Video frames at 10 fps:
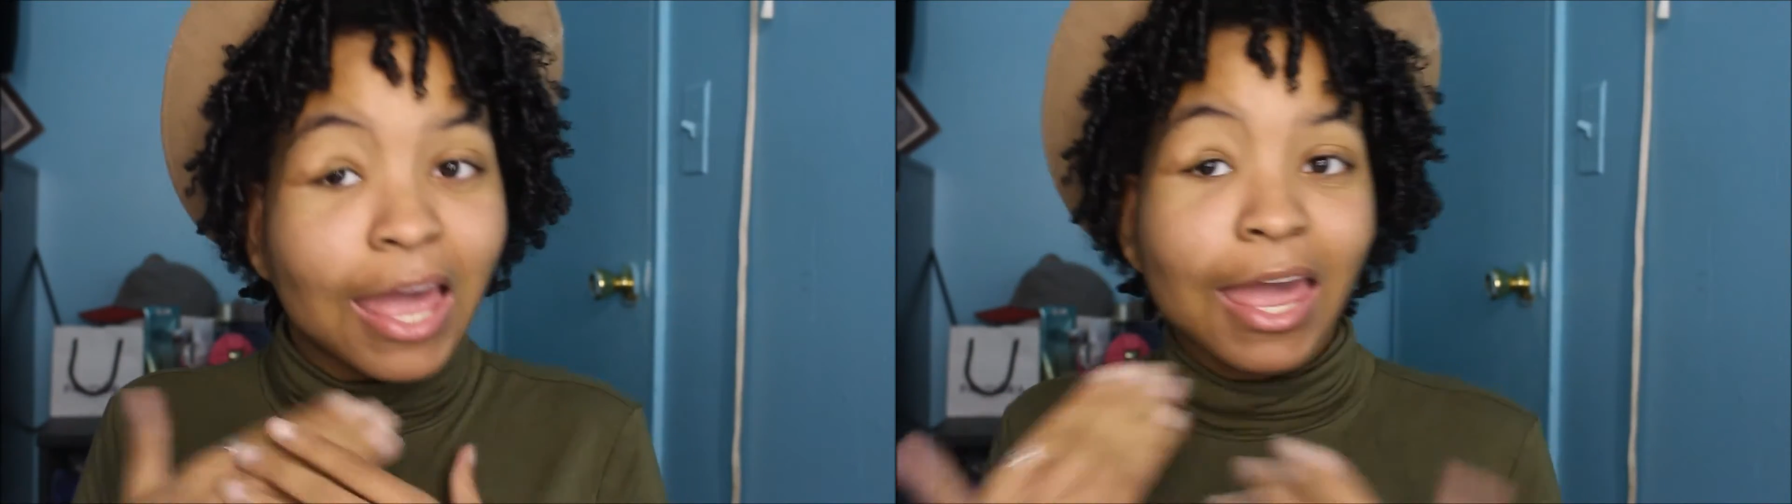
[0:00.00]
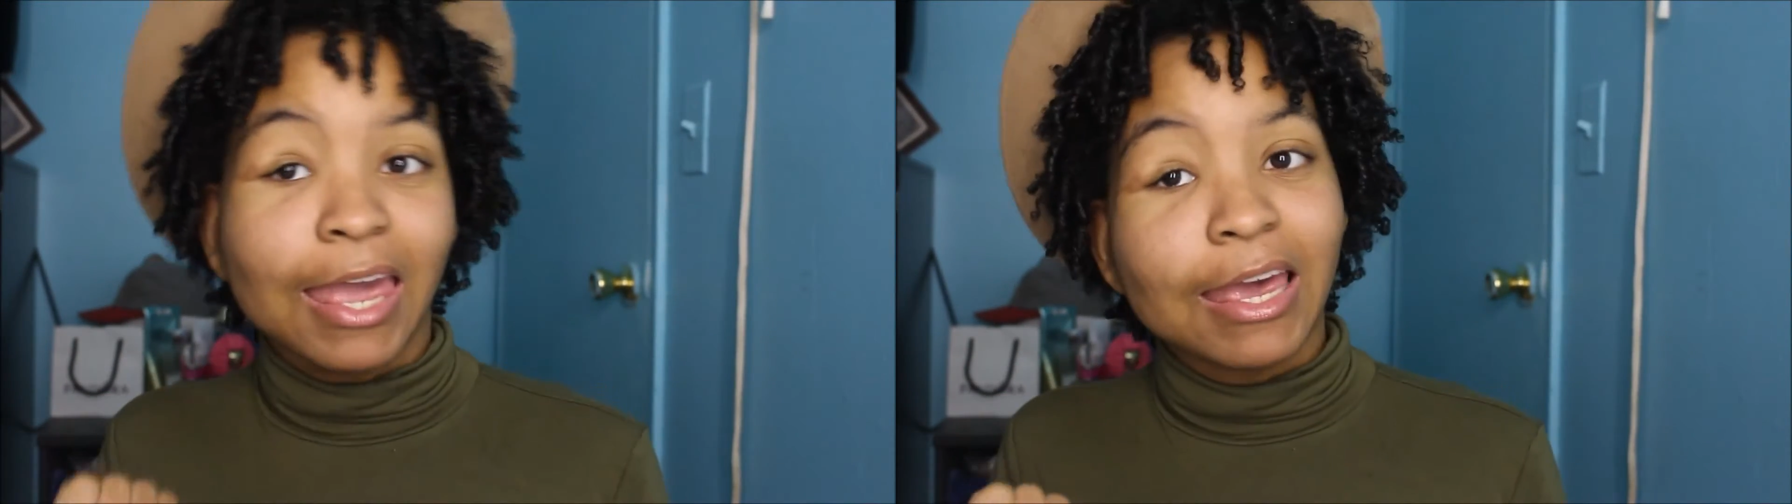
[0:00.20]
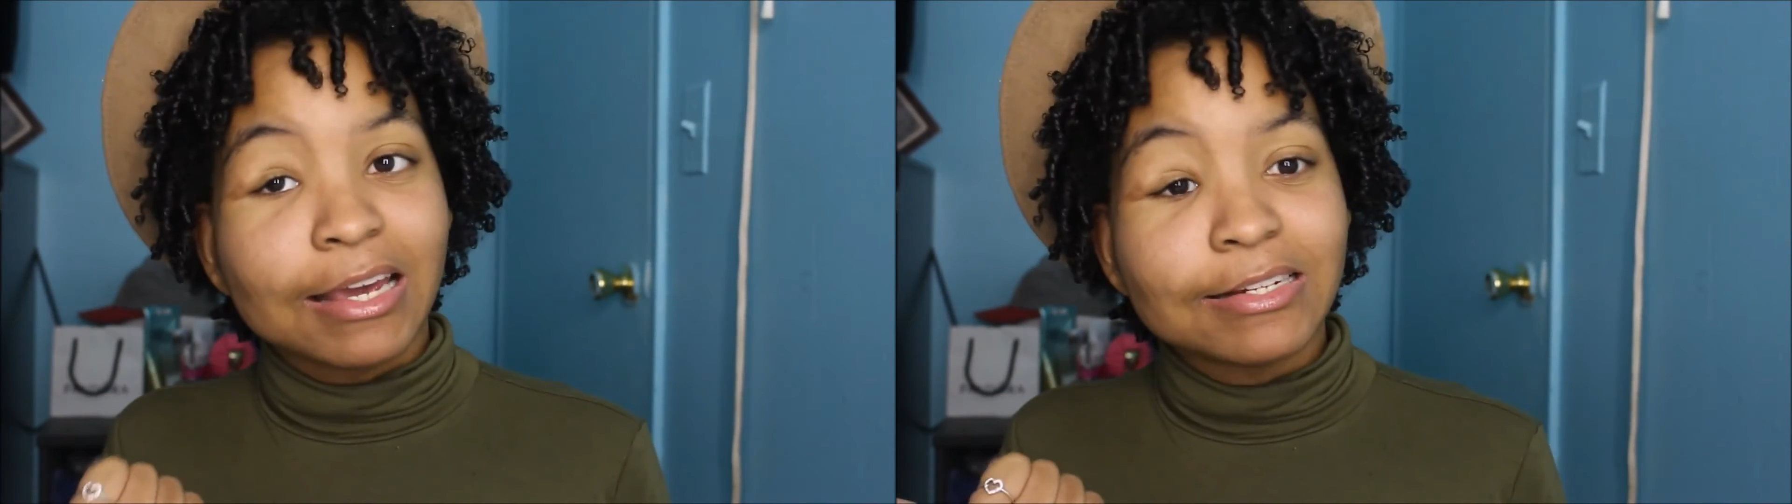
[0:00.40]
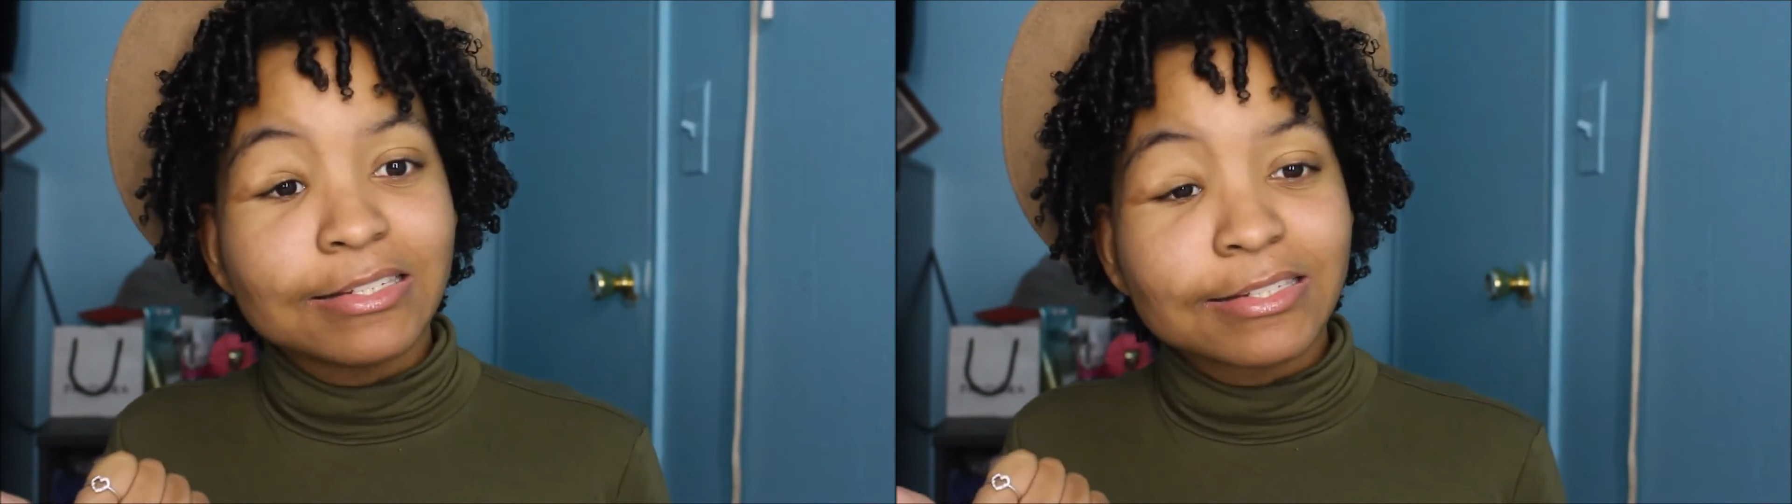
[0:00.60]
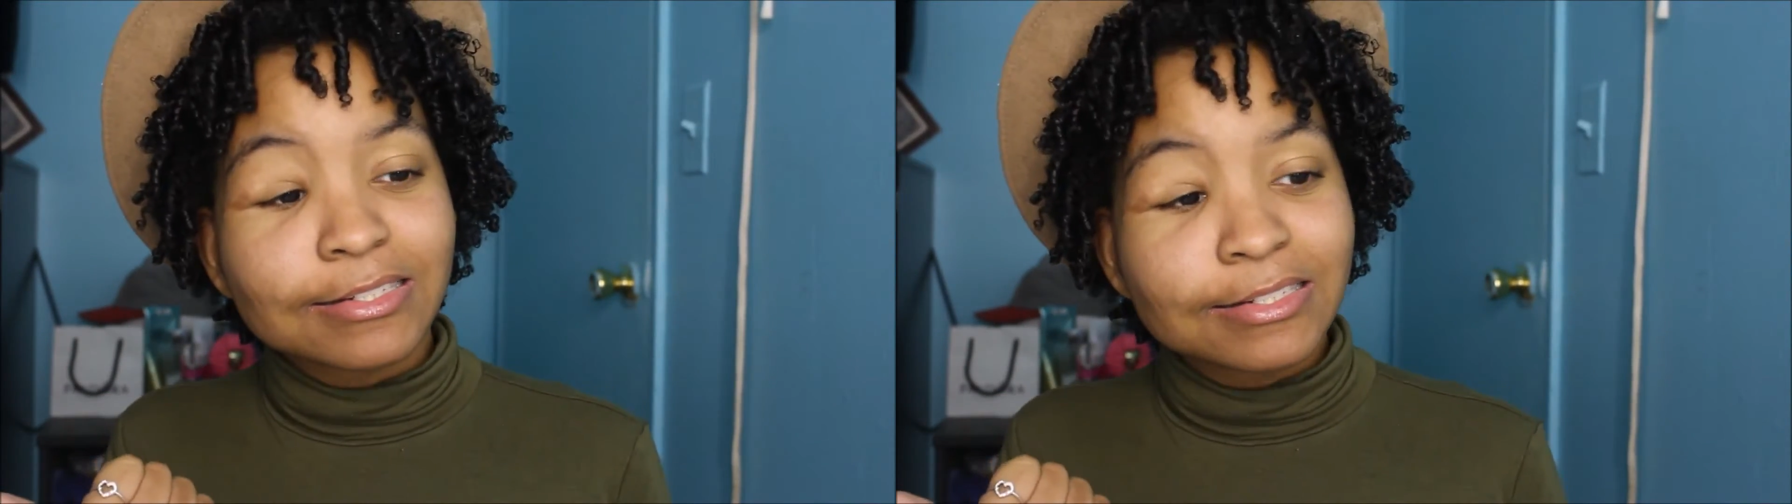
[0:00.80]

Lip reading: And